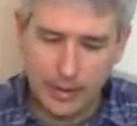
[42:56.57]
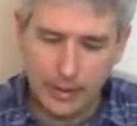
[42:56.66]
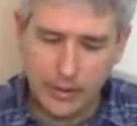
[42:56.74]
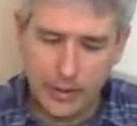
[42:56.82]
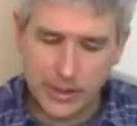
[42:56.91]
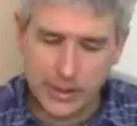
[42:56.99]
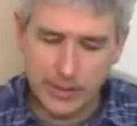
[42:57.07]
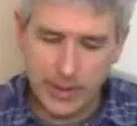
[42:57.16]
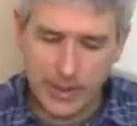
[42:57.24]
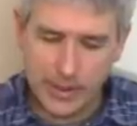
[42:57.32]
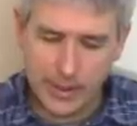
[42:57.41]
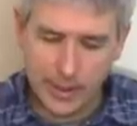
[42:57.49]
just the
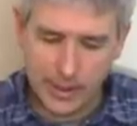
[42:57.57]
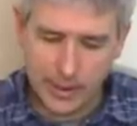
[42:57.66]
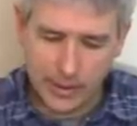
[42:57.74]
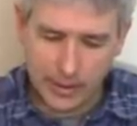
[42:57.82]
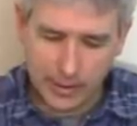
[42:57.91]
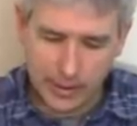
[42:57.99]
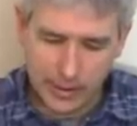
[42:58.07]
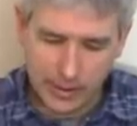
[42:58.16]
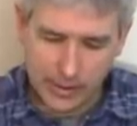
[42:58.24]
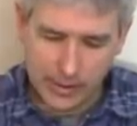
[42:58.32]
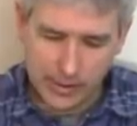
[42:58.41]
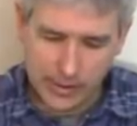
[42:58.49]
basic
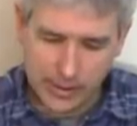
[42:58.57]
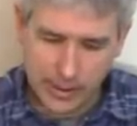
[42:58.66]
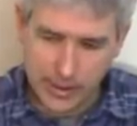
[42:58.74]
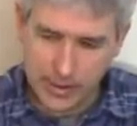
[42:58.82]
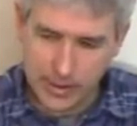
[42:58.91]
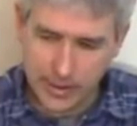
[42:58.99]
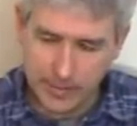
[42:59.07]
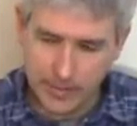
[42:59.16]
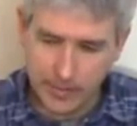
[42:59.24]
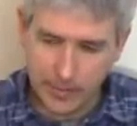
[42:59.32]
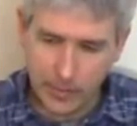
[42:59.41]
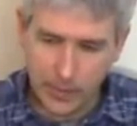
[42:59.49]

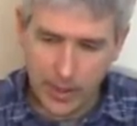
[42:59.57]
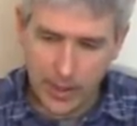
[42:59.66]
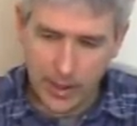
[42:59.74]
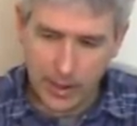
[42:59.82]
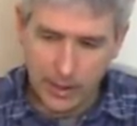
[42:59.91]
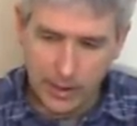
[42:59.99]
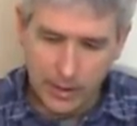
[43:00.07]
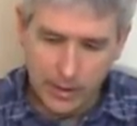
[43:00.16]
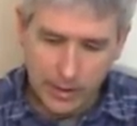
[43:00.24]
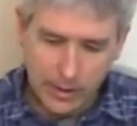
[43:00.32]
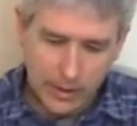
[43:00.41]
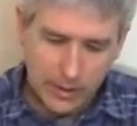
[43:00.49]
system where
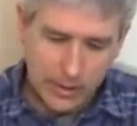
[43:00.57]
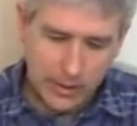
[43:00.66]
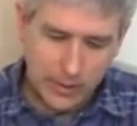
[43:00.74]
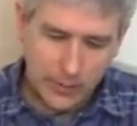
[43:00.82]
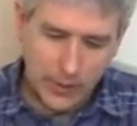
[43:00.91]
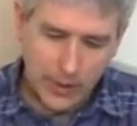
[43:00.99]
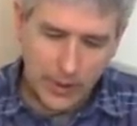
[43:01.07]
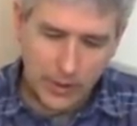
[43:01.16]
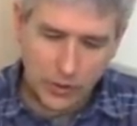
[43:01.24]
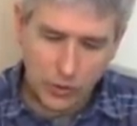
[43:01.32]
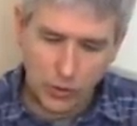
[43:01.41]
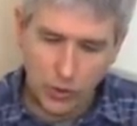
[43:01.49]
we are
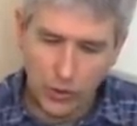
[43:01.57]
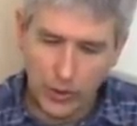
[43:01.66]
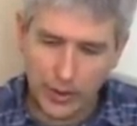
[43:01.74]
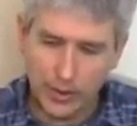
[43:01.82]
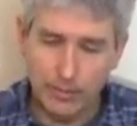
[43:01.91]
controlling the